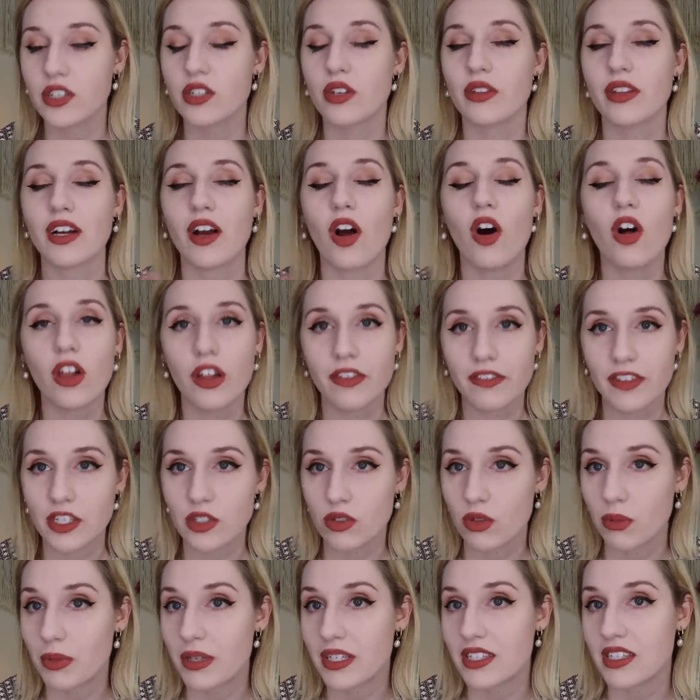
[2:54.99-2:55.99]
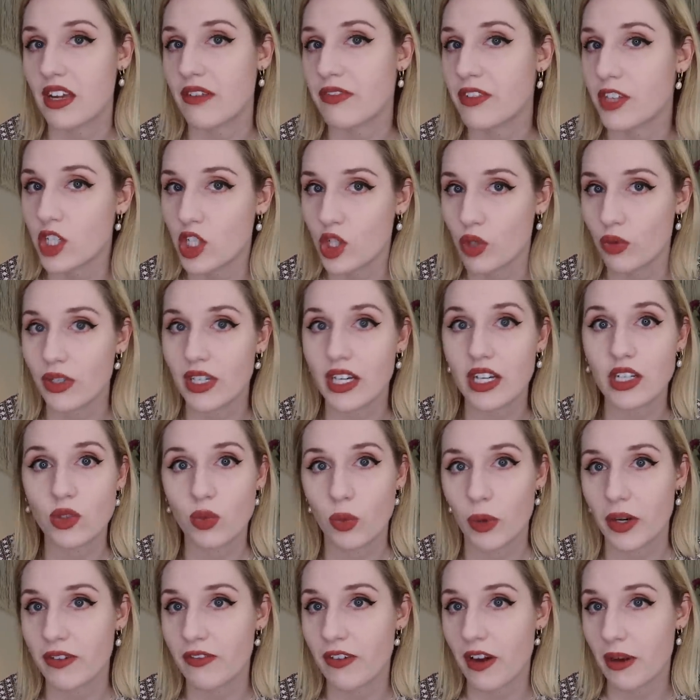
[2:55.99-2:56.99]
So like all of this would be stuff that you would get
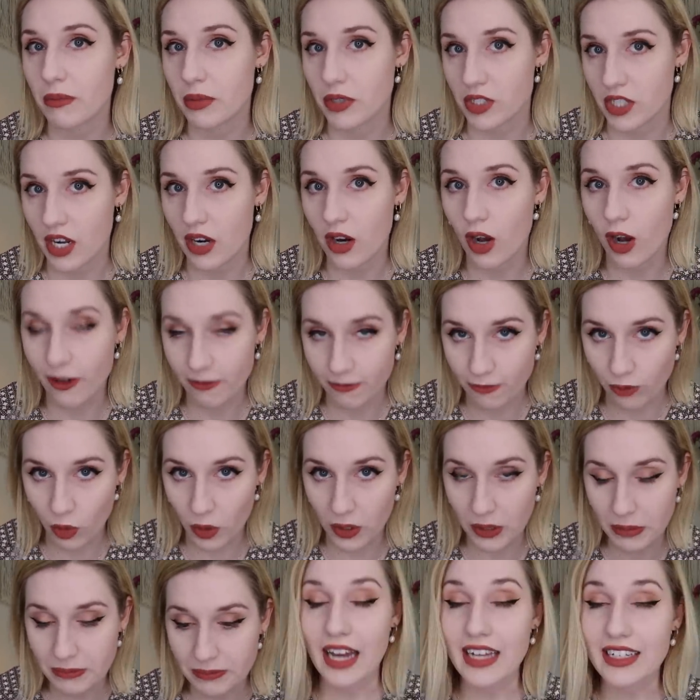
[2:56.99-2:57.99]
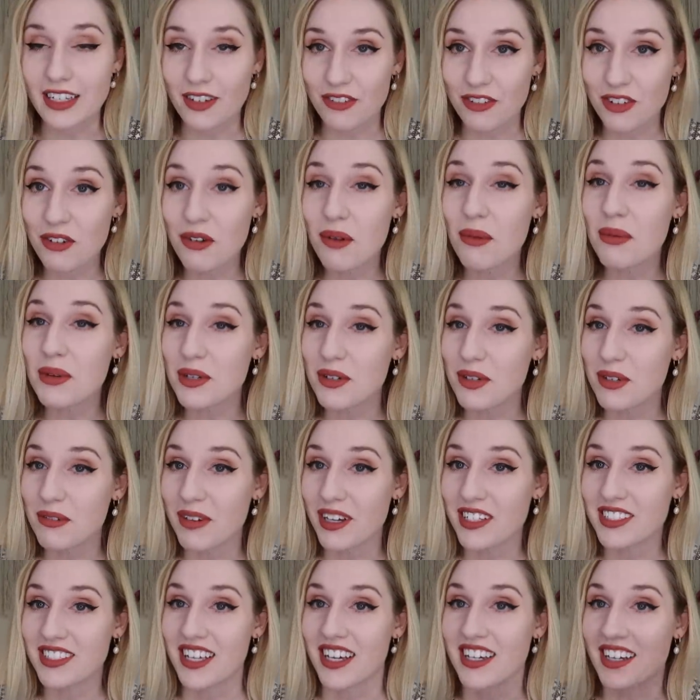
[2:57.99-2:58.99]
25% off for. I definitely will be doing
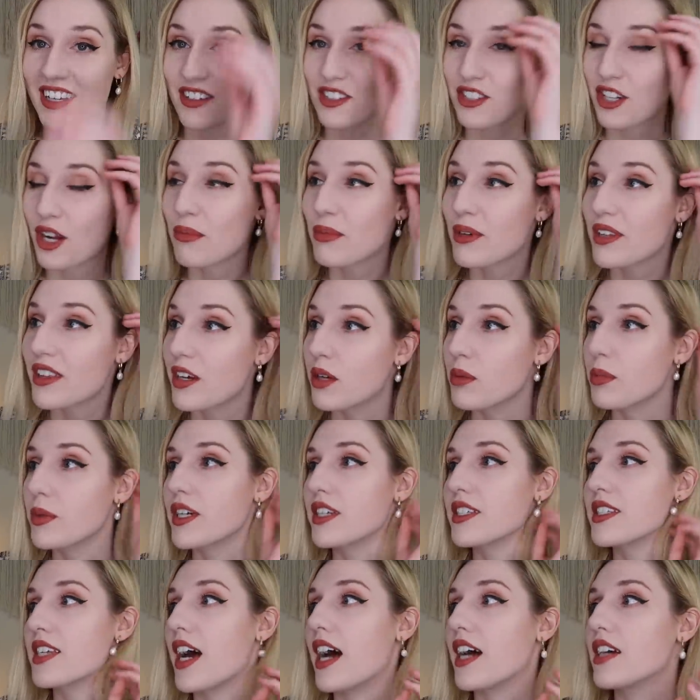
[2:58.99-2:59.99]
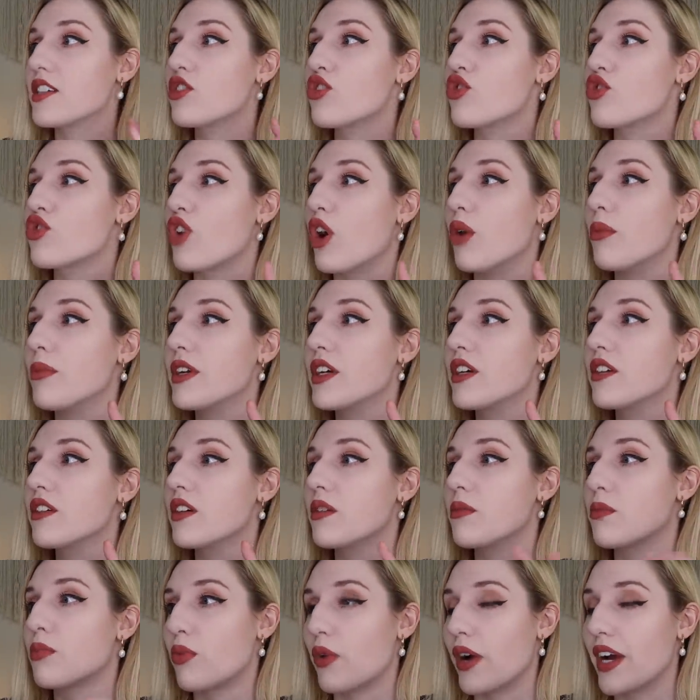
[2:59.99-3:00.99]
my skincare shopping there because it has so many
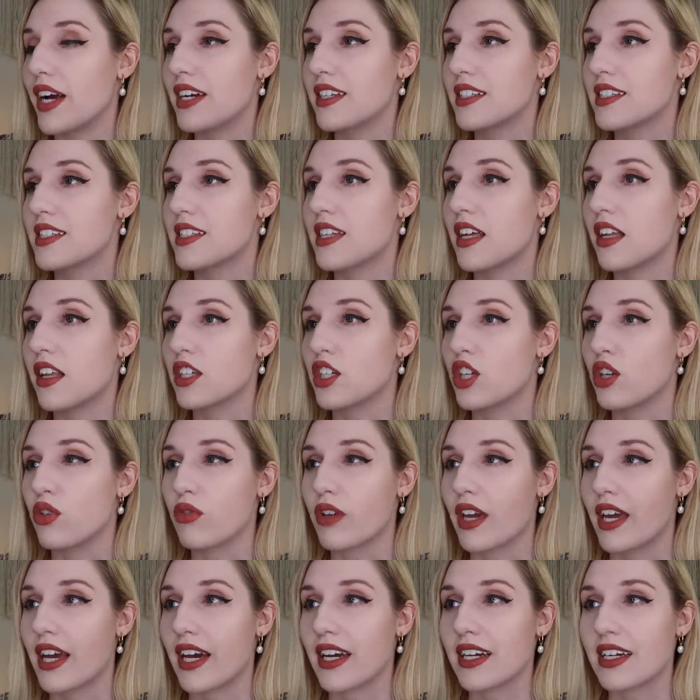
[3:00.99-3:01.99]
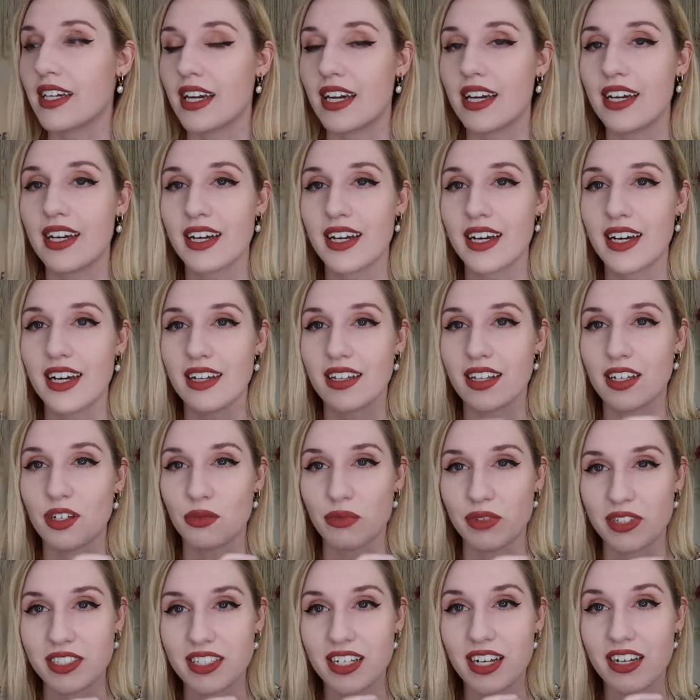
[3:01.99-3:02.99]
good brands that like you can't get at like
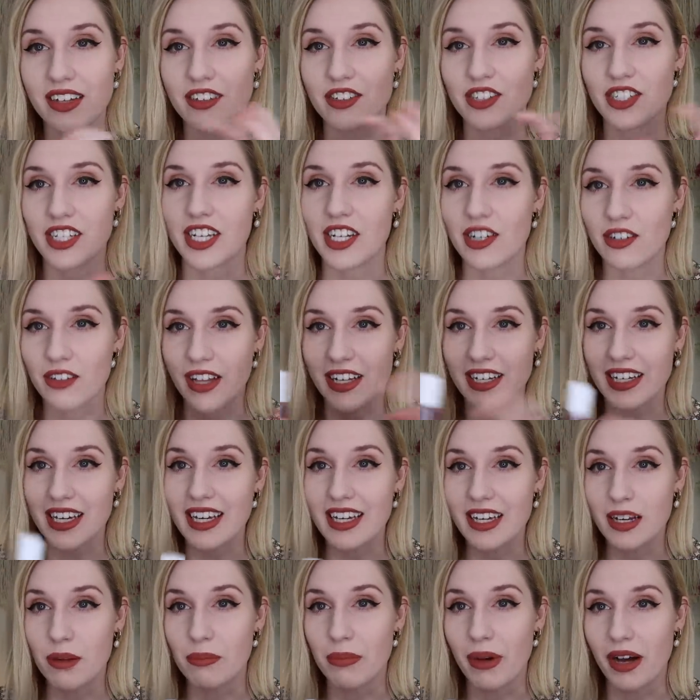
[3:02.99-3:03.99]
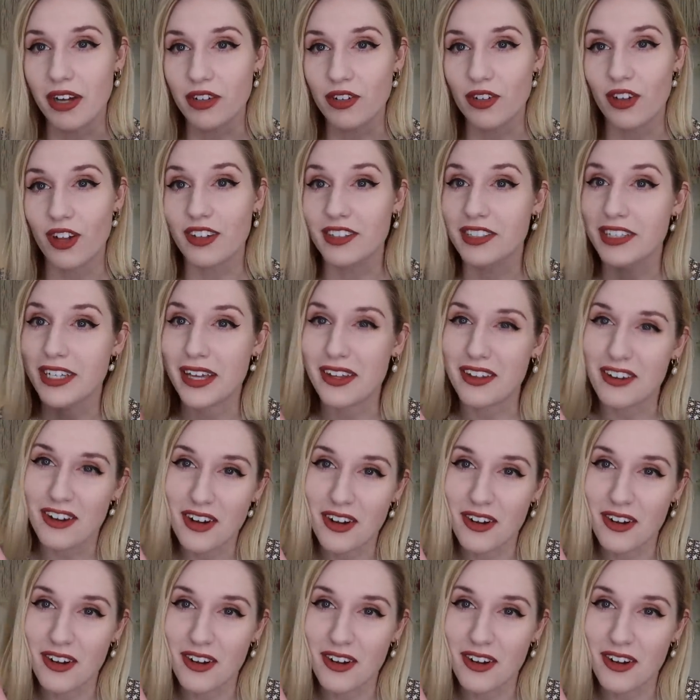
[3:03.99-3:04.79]
retailers here, like in a bundle altogether.